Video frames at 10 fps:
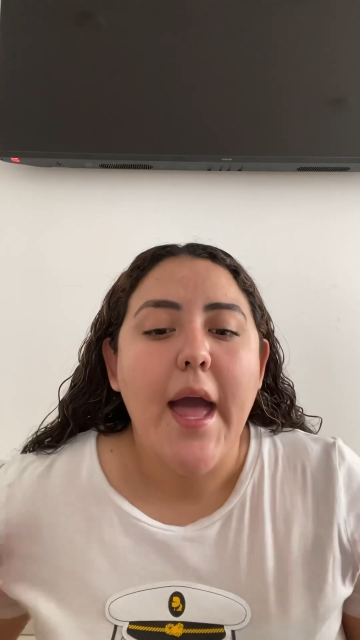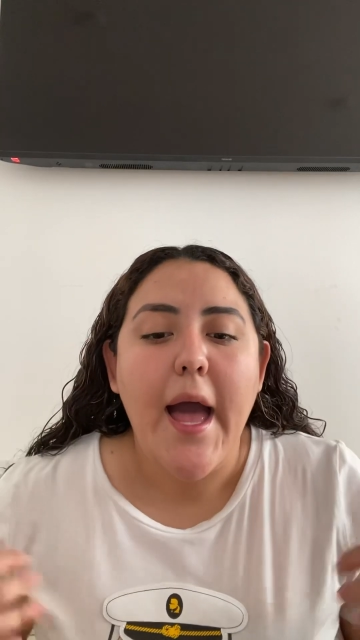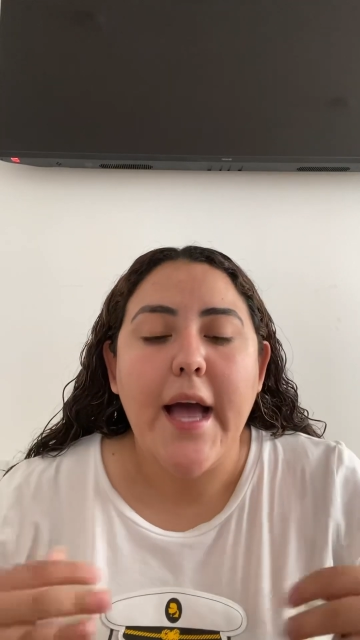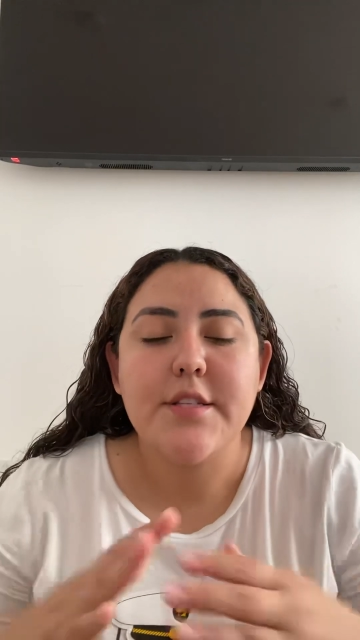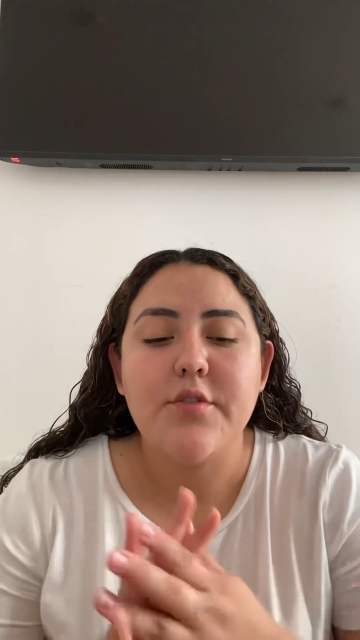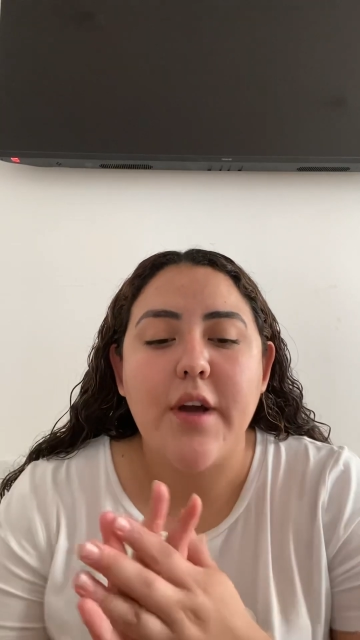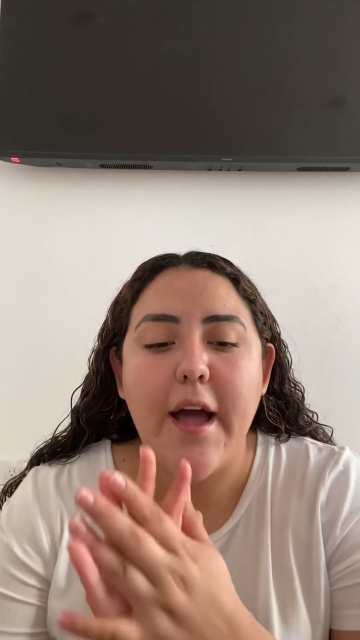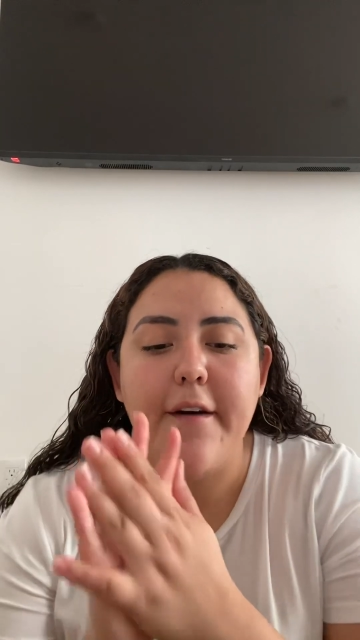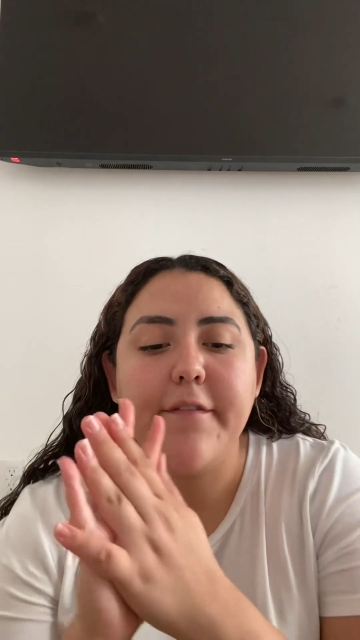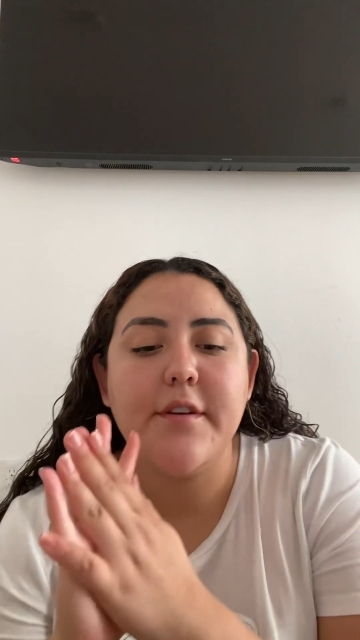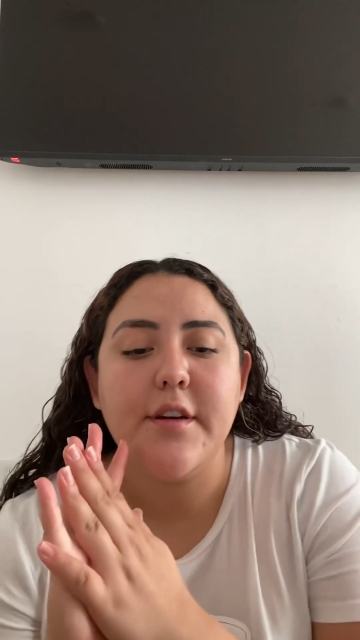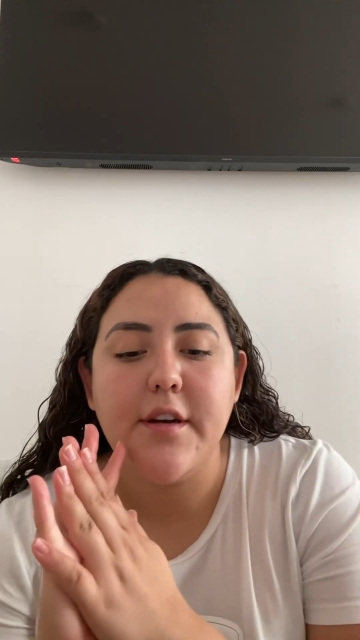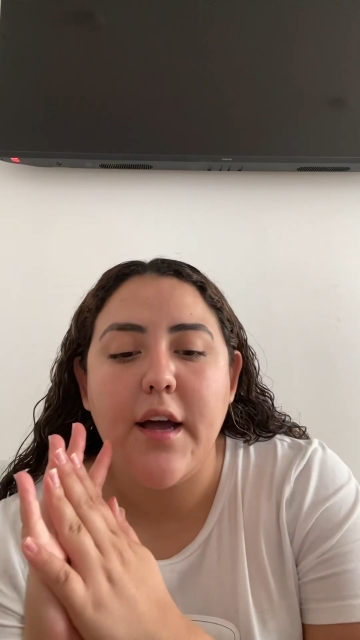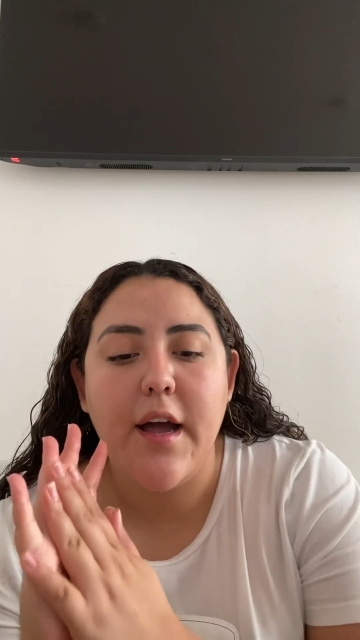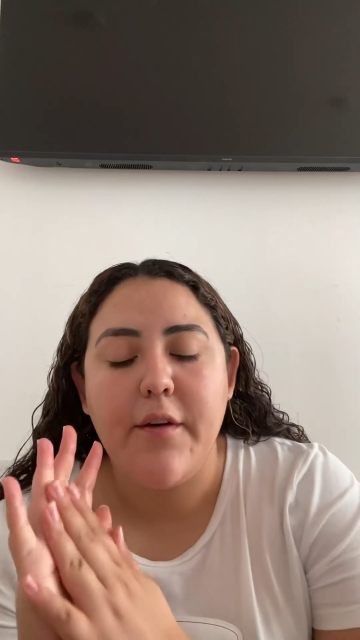has to
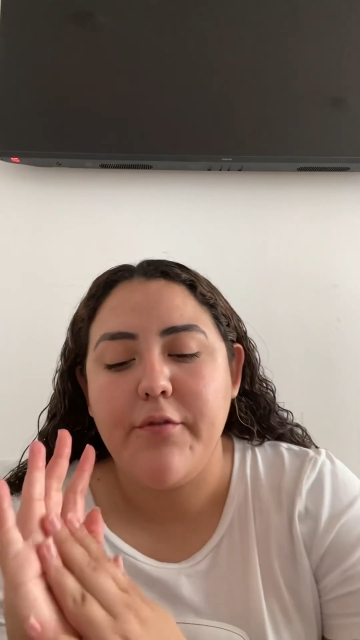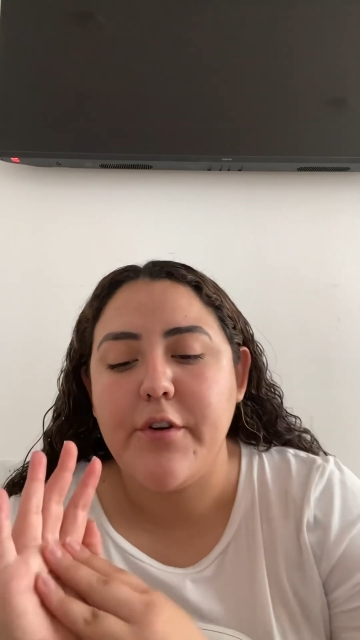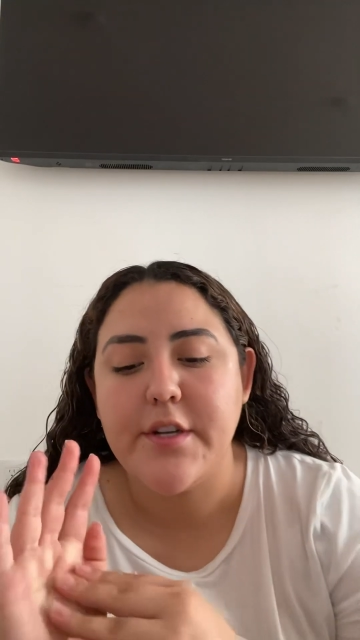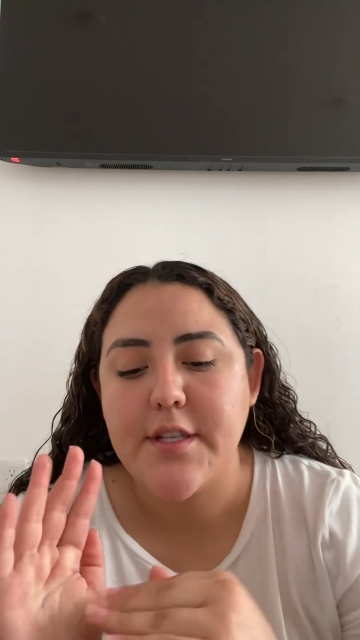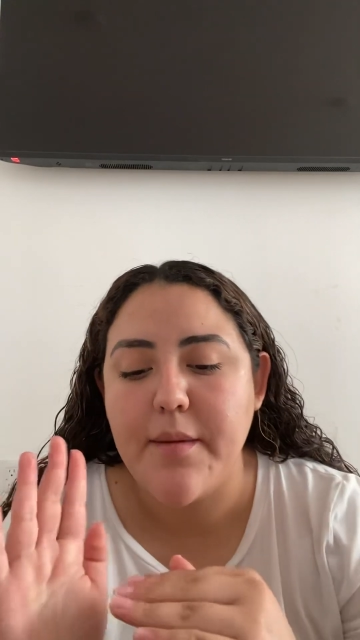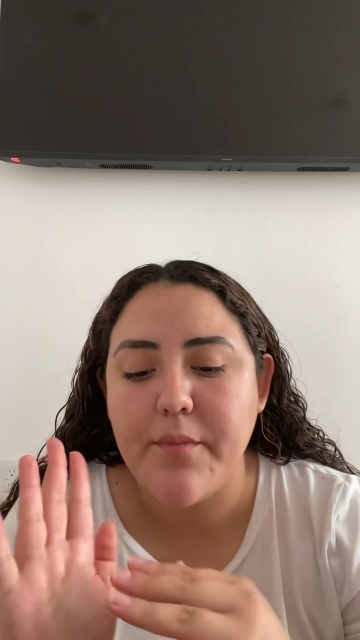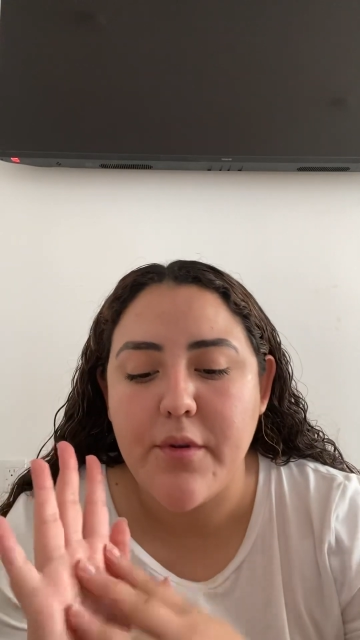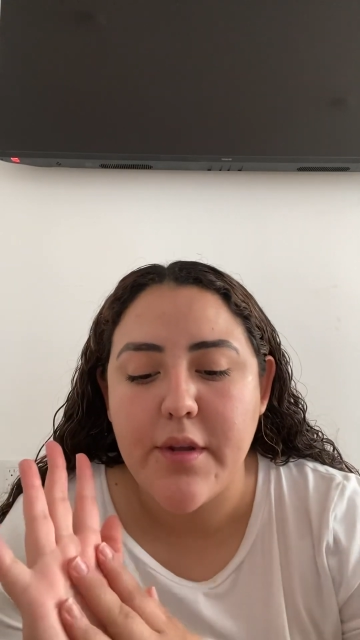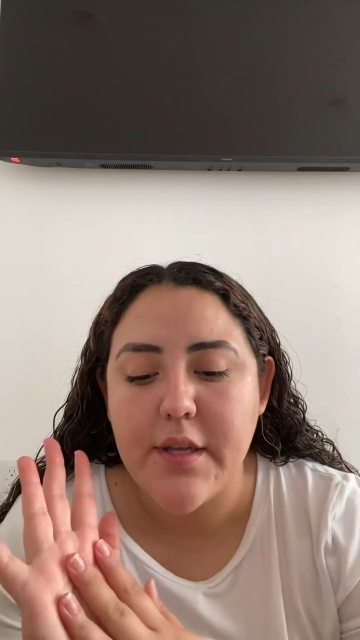have, for example,